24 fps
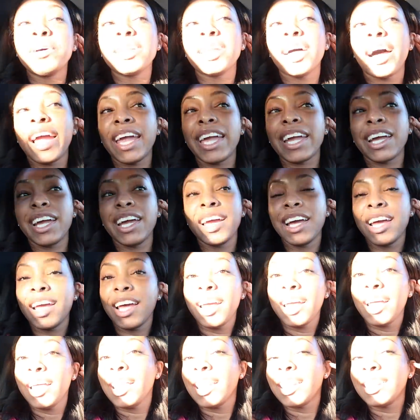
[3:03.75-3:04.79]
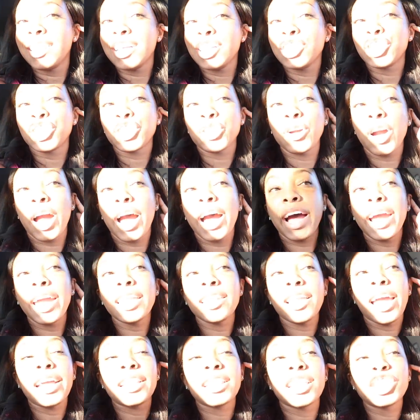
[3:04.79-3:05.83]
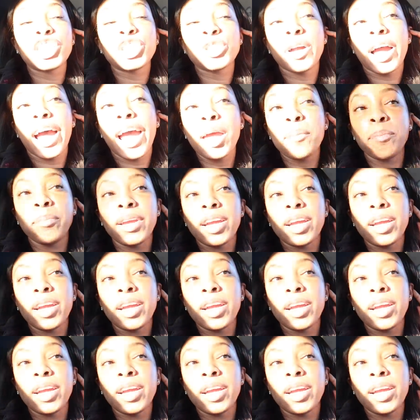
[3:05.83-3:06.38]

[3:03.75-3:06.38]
but like the tri like the tri